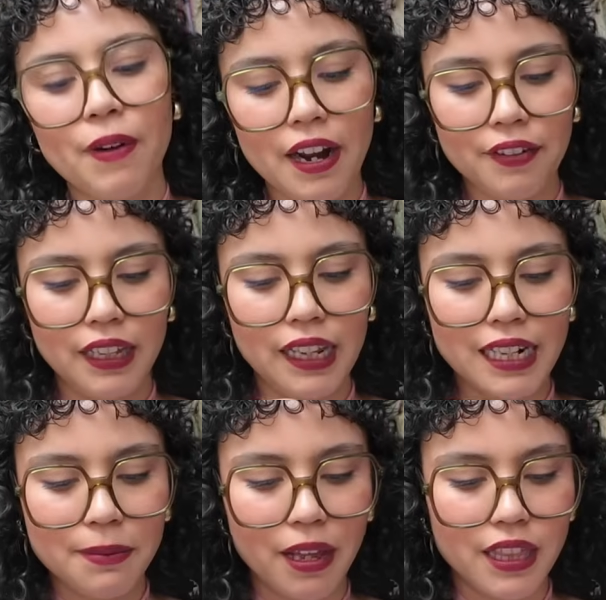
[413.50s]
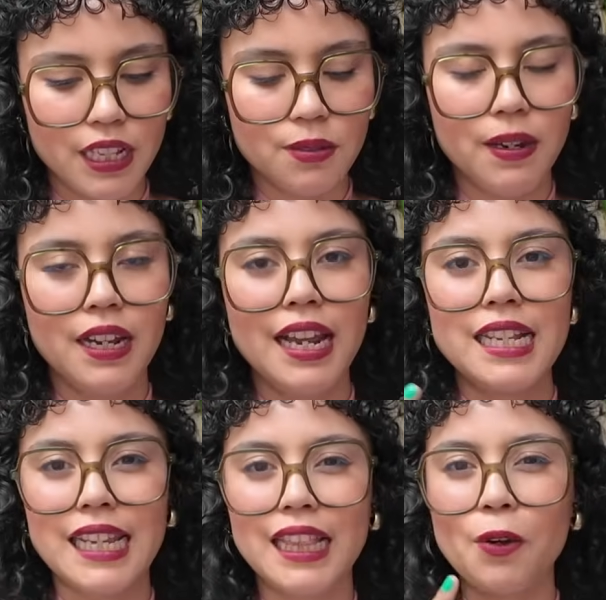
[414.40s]
what I really liked about this one
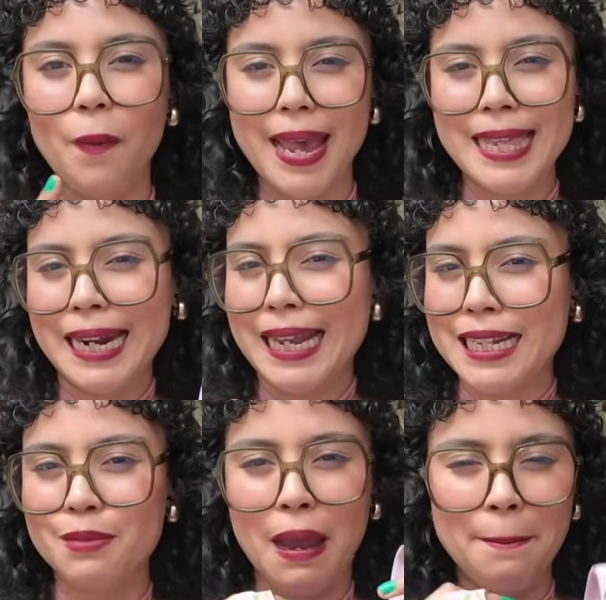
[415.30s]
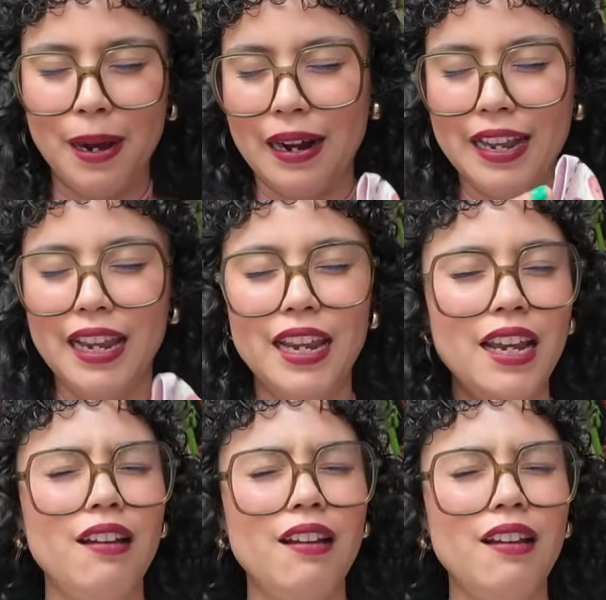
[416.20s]
is like the way that it hits my body.